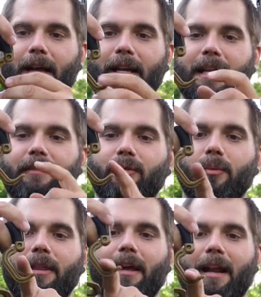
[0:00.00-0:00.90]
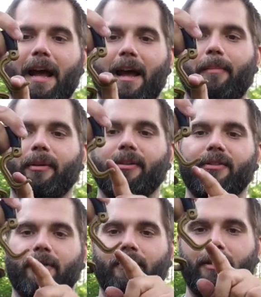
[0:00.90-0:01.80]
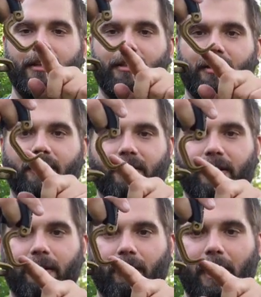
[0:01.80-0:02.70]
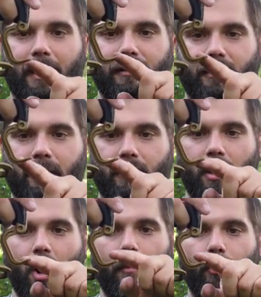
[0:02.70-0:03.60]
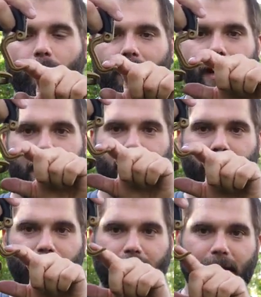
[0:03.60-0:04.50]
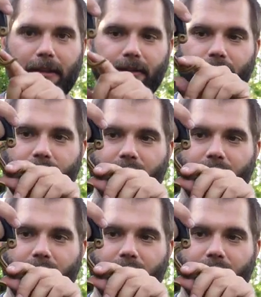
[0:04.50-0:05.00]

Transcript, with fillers: And even when that happens, this still has an upward angle so